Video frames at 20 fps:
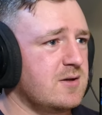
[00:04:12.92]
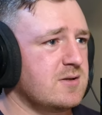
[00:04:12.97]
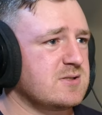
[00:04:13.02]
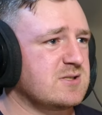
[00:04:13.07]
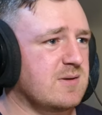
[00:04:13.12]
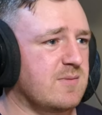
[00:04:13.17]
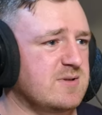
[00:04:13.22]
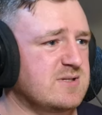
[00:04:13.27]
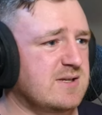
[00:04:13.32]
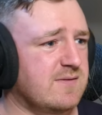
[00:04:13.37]

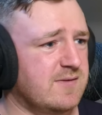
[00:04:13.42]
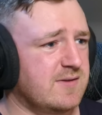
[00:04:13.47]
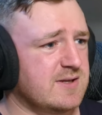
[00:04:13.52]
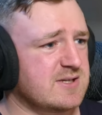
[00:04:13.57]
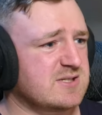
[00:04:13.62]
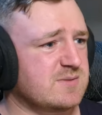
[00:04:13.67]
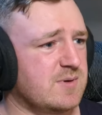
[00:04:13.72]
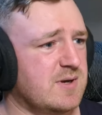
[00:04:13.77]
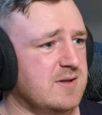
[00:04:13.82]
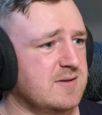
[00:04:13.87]
Someone's definitely
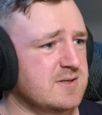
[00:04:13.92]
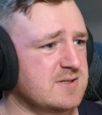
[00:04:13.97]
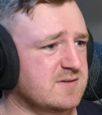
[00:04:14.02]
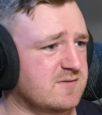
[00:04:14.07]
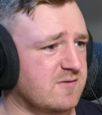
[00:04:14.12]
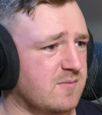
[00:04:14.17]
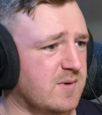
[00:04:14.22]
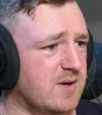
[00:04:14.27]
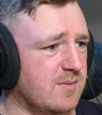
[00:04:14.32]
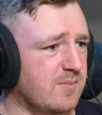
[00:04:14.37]
explained
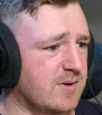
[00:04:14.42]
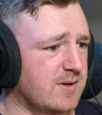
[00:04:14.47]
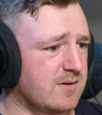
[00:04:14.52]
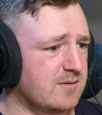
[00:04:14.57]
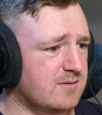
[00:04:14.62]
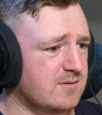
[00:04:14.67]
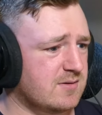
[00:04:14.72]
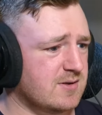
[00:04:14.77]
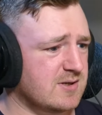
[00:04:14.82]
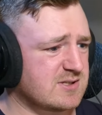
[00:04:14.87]
this for me,
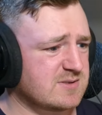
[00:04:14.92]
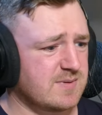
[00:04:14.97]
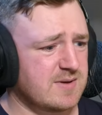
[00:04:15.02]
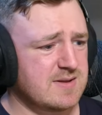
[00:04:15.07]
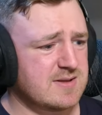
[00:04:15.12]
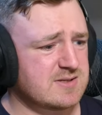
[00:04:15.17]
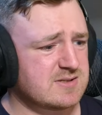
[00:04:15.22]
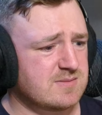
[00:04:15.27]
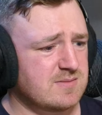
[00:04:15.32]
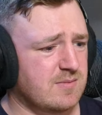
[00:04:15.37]
but
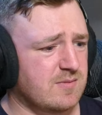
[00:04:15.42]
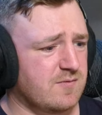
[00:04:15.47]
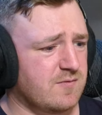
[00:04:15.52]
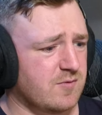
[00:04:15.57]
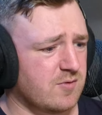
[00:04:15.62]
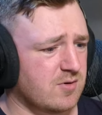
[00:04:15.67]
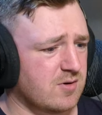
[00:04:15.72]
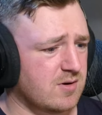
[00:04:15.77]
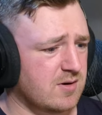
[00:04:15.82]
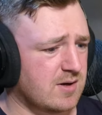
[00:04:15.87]
explained this to me
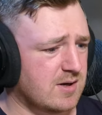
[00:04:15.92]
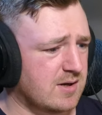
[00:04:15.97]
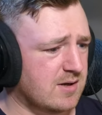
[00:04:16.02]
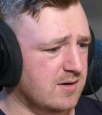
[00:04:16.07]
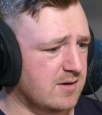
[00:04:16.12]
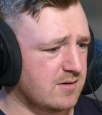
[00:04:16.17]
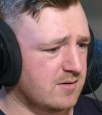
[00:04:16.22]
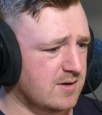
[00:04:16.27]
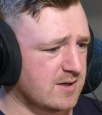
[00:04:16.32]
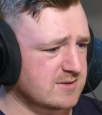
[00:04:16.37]
before.
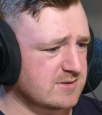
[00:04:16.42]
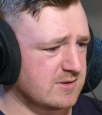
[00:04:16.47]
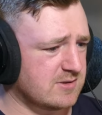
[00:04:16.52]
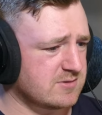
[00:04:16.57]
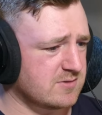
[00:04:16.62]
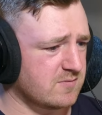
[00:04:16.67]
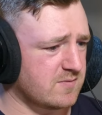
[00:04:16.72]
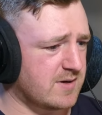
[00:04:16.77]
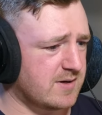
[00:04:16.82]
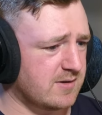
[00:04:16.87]
Actually,
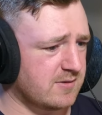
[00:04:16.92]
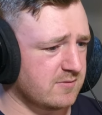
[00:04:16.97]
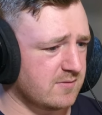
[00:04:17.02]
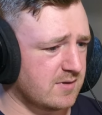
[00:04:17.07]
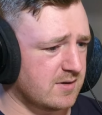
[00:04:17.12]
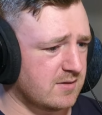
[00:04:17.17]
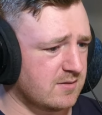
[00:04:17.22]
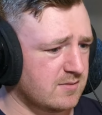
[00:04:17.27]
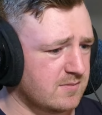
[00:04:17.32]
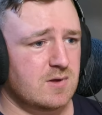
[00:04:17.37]
here's a Reddit
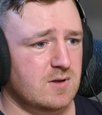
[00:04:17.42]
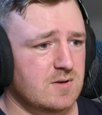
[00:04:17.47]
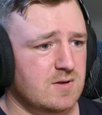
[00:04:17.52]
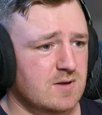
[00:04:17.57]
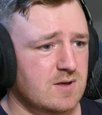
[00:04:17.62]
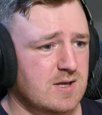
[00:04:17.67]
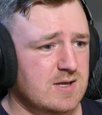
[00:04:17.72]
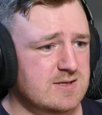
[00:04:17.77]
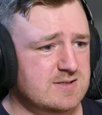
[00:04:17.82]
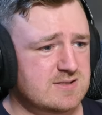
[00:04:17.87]
thread.
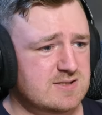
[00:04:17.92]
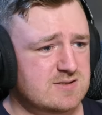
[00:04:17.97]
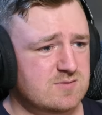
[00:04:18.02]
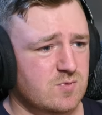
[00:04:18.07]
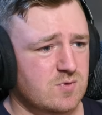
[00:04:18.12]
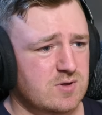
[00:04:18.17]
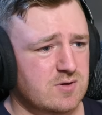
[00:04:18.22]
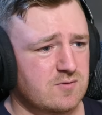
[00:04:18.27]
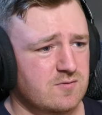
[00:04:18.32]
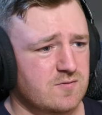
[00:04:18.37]
Okay, this is
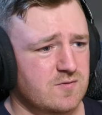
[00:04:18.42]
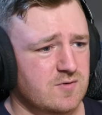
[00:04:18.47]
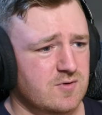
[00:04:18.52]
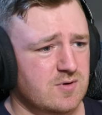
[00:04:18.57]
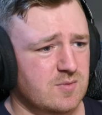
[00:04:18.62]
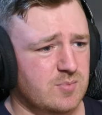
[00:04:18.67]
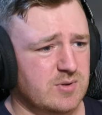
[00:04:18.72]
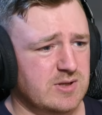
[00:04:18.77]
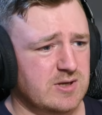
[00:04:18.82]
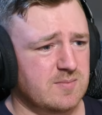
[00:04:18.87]
one
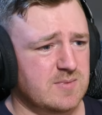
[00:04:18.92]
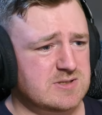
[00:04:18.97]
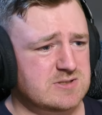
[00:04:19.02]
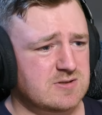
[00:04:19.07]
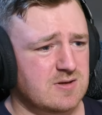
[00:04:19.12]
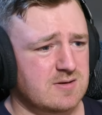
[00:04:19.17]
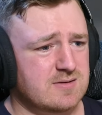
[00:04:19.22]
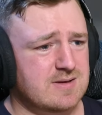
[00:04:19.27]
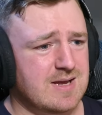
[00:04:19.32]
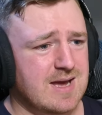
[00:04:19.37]
for a player
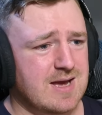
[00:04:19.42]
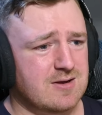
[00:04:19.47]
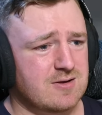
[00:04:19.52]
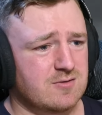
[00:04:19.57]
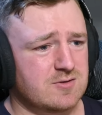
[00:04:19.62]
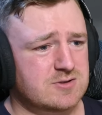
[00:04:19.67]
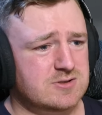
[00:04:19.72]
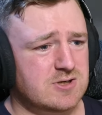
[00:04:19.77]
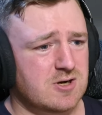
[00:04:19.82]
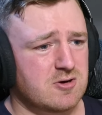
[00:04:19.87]
must not
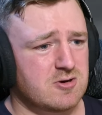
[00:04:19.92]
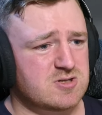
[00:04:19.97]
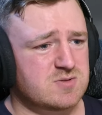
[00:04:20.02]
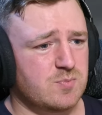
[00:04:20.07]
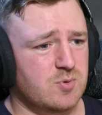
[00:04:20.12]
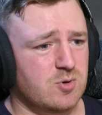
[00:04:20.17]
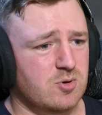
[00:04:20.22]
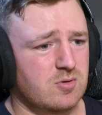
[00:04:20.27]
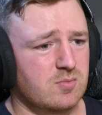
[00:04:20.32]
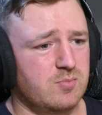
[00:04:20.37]
tackle,
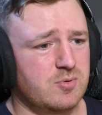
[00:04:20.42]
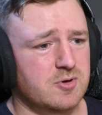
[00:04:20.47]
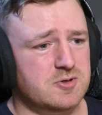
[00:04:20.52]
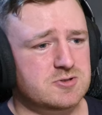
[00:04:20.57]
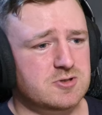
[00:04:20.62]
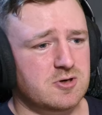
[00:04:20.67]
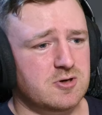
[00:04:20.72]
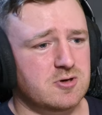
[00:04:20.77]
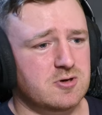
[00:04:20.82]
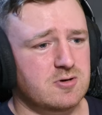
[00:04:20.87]
charge, pull,
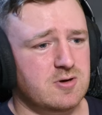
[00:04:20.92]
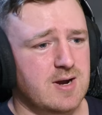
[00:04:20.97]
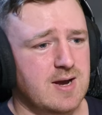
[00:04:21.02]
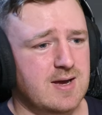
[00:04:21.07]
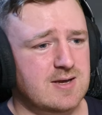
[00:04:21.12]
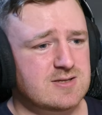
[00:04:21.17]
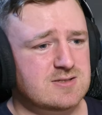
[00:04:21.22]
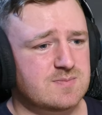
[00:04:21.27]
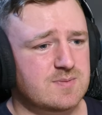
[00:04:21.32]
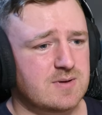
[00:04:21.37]
push, or
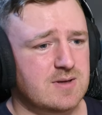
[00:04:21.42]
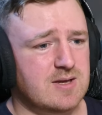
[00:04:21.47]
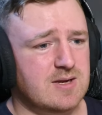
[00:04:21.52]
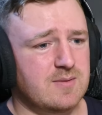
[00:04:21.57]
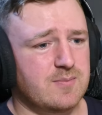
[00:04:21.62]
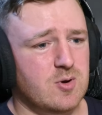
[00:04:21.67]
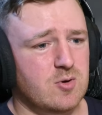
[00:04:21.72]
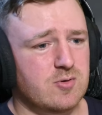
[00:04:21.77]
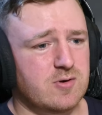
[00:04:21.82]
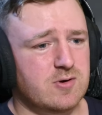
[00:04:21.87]
grasp
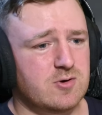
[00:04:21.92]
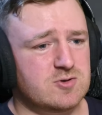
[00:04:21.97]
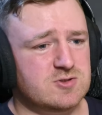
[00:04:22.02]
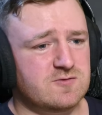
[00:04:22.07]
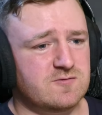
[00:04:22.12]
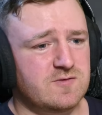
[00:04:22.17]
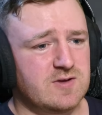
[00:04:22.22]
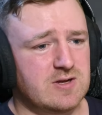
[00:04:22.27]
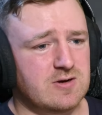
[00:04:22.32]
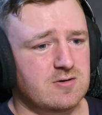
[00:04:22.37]
an opponent
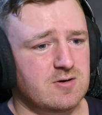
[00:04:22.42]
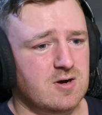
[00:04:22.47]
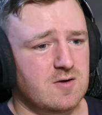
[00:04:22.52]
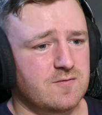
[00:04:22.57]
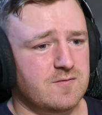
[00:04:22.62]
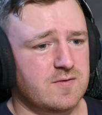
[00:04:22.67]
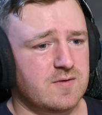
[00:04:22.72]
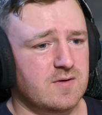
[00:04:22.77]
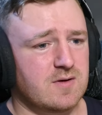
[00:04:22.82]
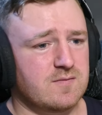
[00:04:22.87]
whose feet are
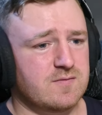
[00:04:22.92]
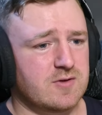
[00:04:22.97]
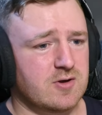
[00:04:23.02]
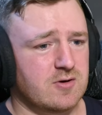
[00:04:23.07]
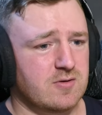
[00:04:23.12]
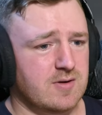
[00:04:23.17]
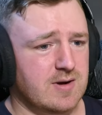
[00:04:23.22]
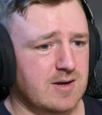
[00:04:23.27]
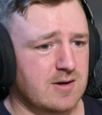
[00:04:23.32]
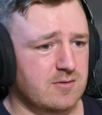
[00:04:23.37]
off of
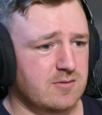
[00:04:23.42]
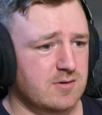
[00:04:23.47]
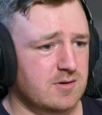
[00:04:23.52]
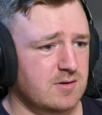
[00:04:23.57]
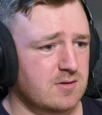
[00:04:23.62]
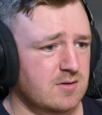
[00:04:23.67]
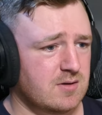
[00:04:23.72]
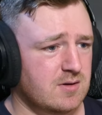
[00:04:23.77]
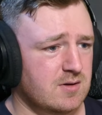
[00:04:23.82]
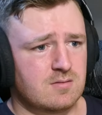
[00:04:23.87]
the ground.